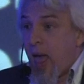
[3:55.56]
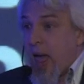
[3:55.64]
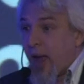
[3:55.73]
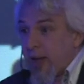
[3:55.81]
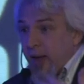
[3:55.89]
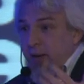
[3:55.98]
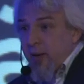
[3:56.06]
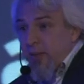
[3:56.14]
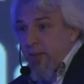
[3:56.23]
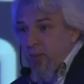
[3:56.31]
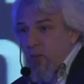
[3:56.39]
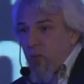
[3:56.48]
and,
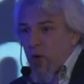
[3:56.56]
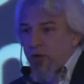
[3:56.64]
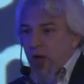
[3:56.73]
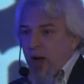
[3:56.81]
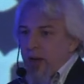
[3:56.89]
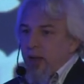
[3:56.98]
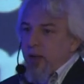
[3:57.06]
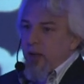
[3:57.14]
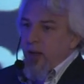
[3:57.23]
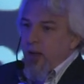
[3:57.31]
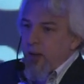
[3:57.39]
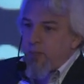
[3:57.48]
and what
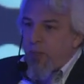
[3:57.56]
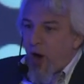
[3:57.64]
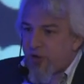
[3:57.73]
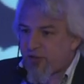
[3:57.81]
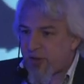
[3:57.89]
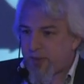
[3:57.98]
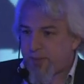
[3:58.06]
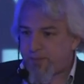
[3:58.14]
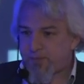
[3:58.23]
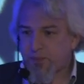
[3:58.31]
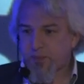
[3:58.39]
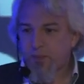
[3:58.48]
I uh, posit
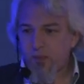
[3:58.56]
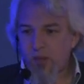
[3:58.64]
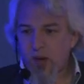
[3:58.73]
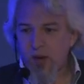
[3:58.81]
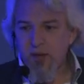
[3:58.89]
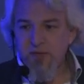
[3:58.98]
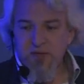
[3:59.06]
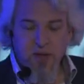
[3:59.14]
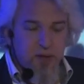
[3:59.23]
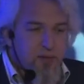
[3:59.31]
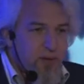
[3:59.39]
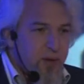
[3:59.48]
is
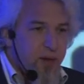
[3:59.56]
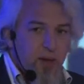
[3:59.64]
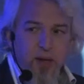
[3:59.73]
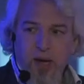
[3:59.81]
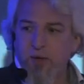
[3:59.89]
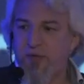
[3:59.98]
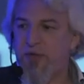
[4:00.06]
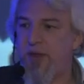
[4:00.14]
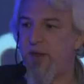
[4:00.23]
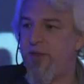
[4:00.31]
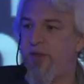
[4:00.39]
that uh, kind of the